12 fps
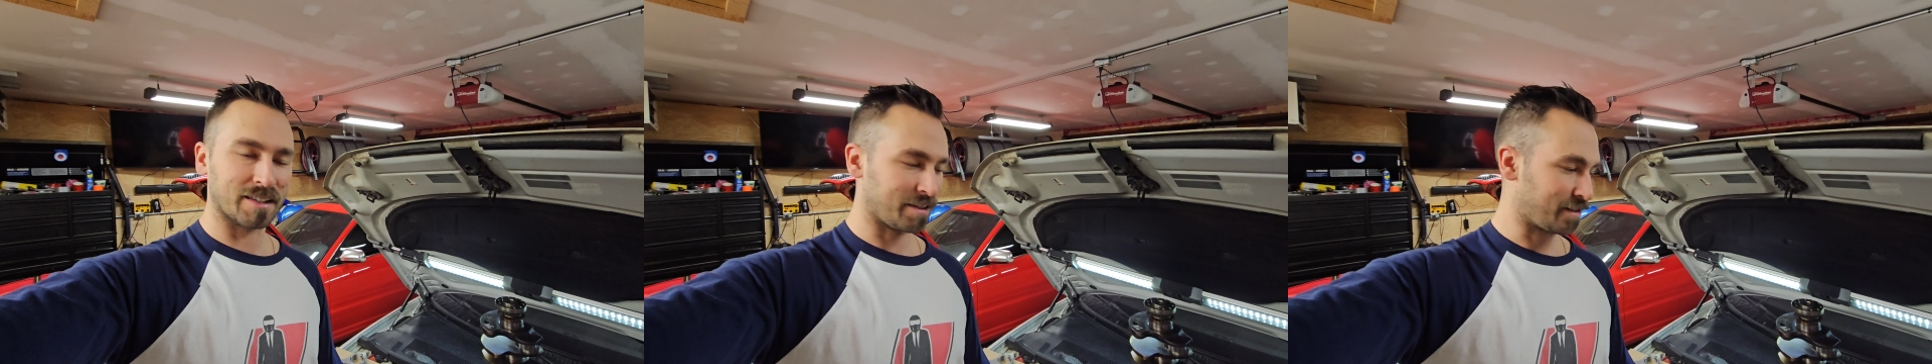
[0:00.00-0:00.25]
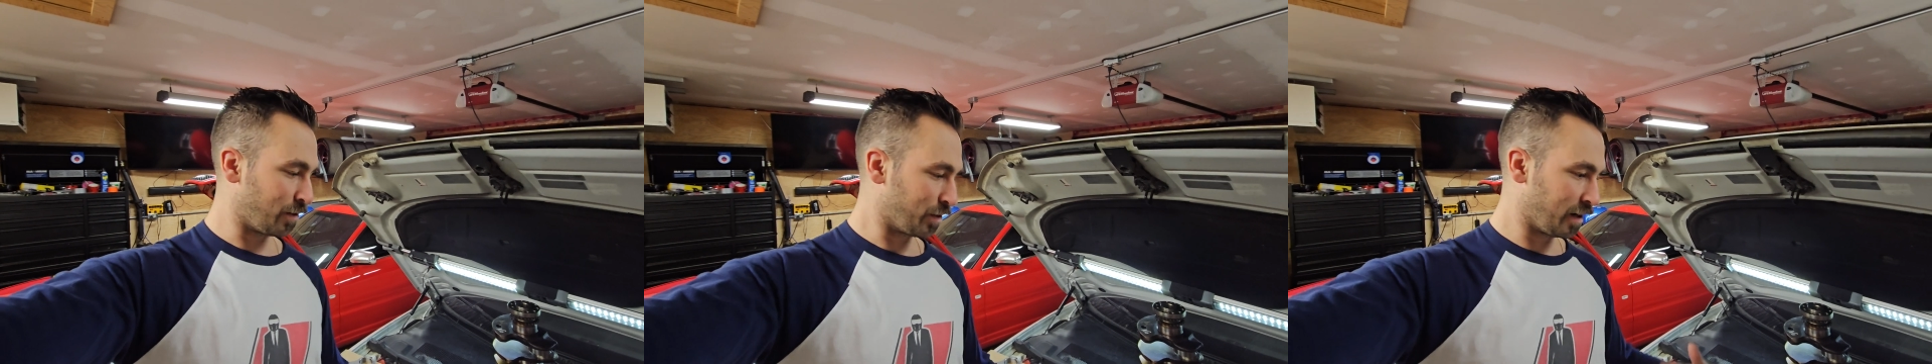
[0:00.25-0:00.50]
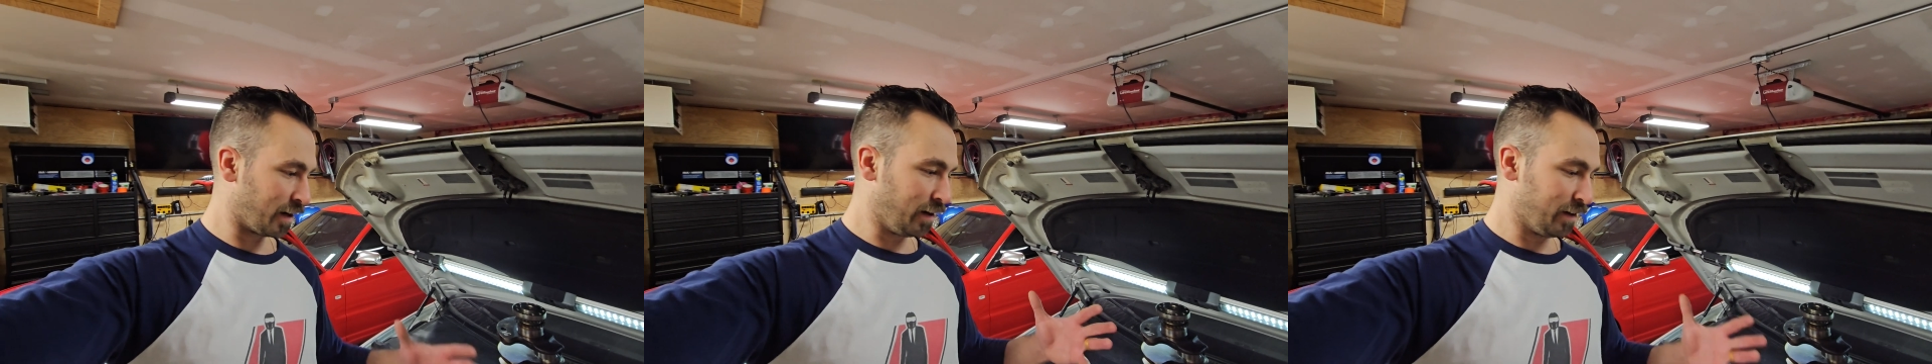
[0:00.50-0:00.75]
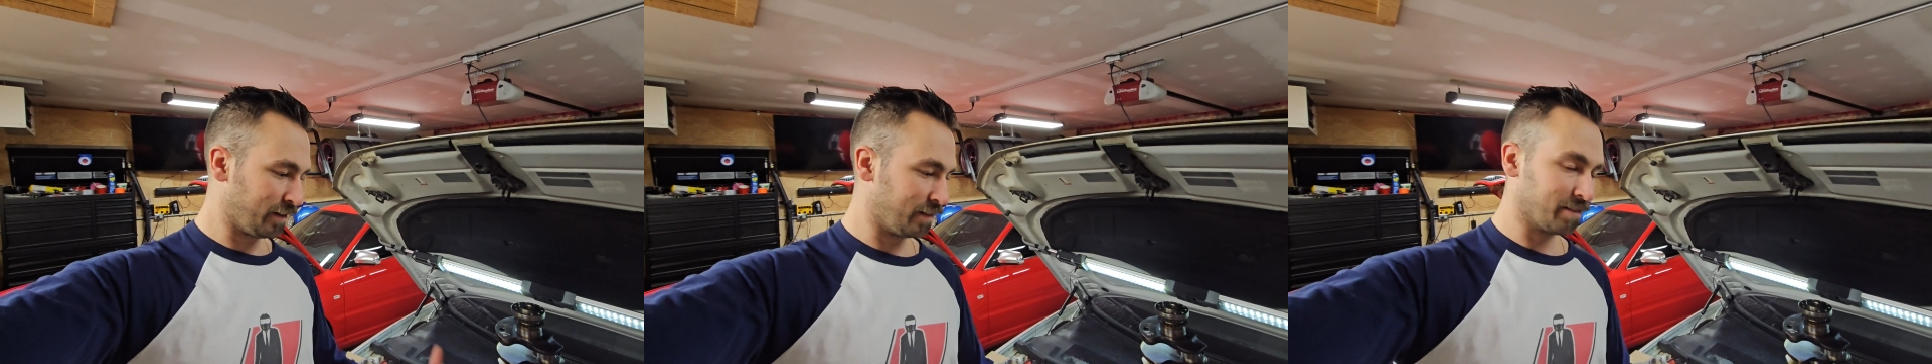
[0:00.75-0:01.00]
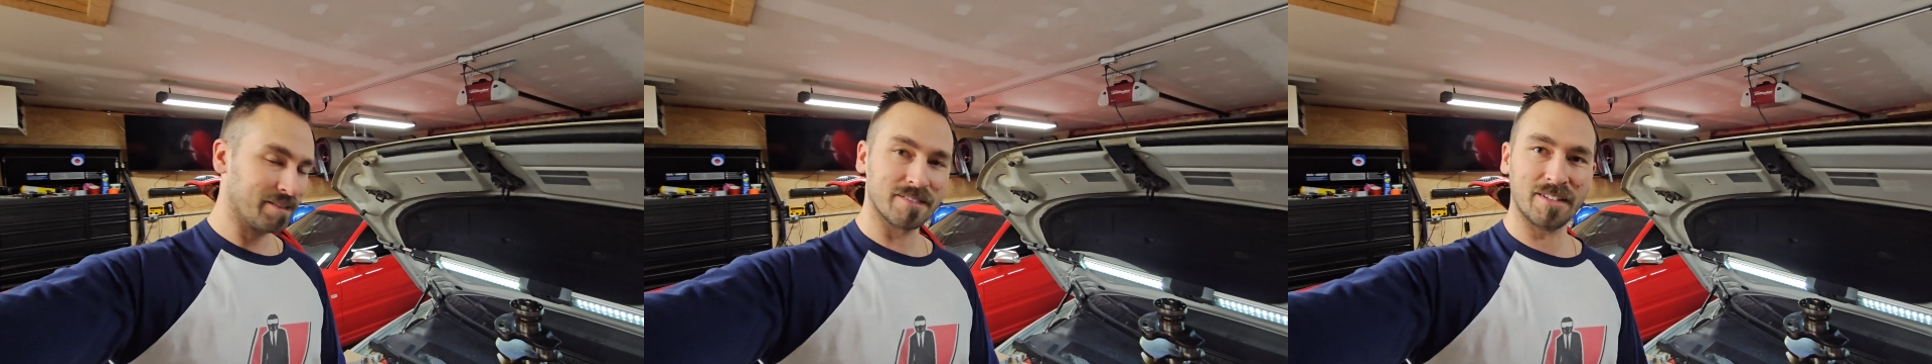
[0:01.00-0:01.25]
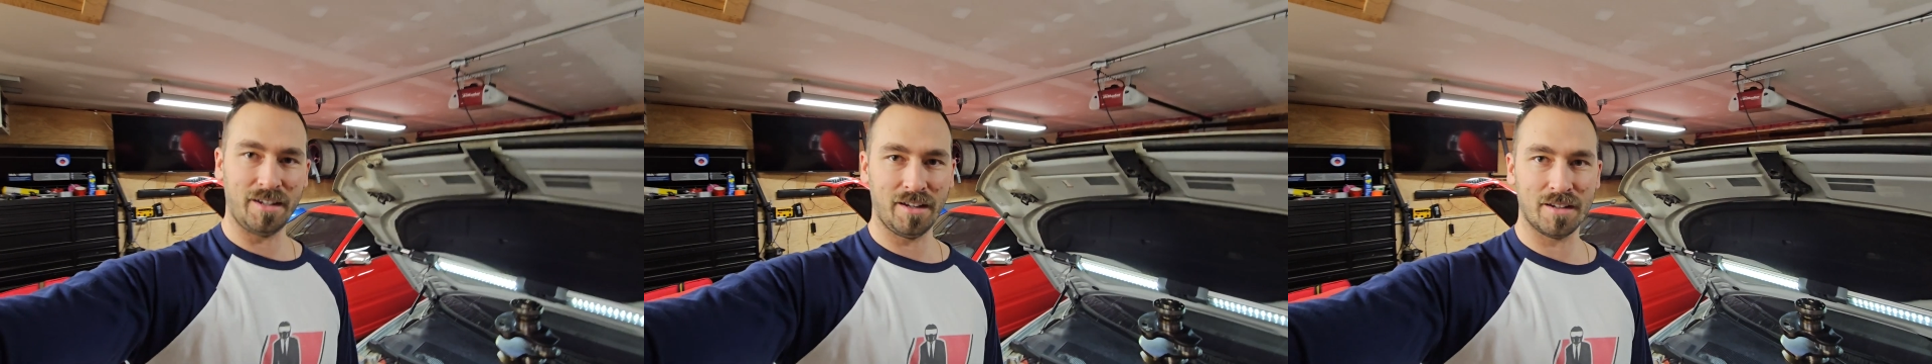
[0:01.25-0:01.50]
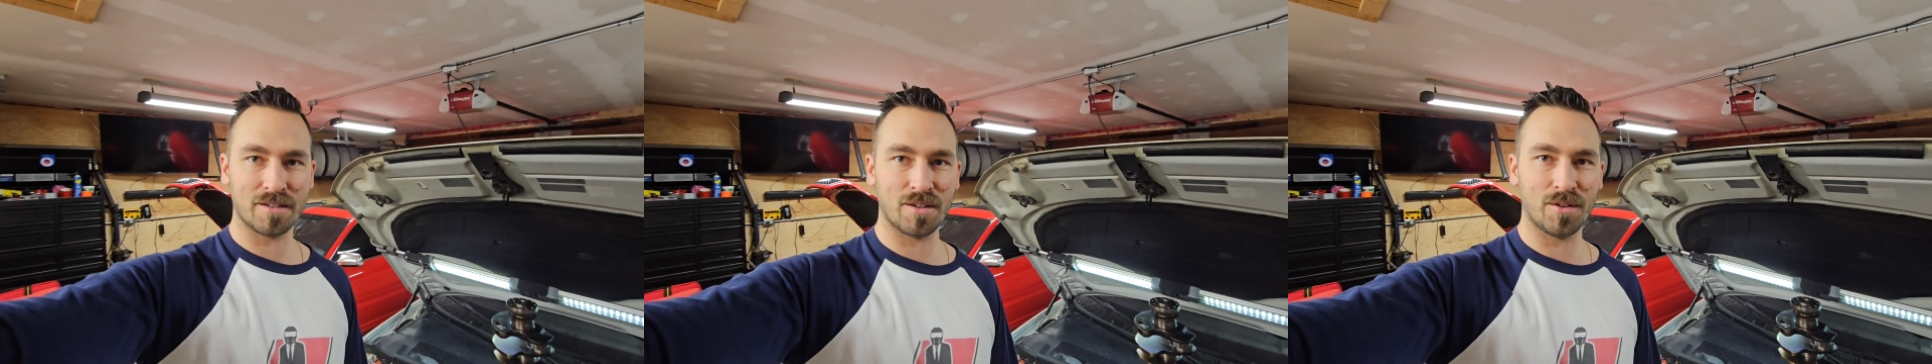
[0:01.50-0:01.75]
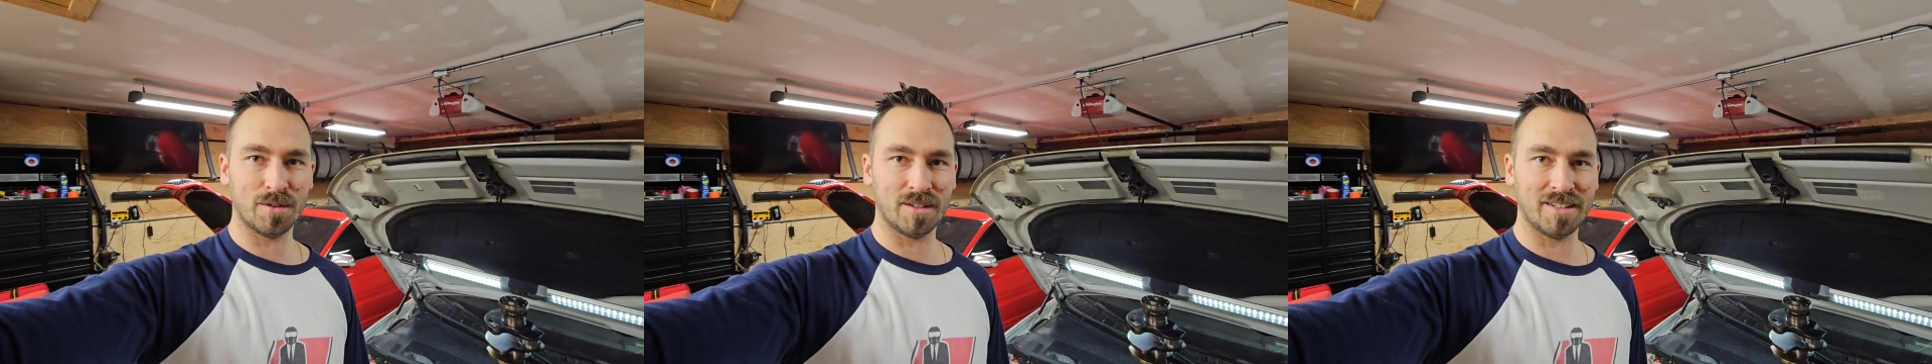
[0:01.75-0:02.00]
this out there and let you guys
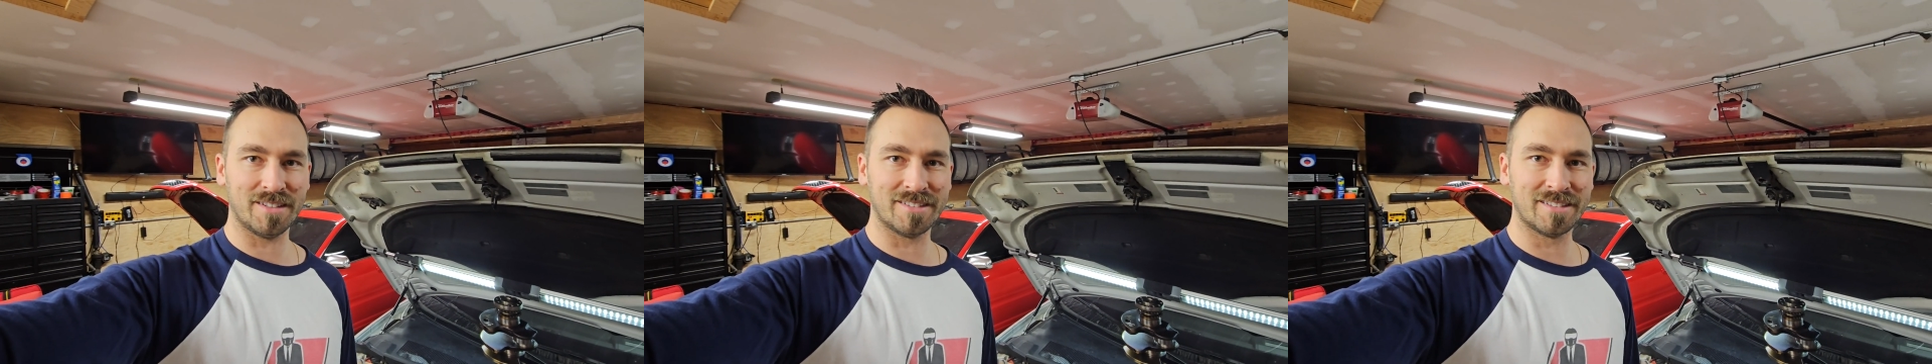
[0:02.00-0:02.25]
know that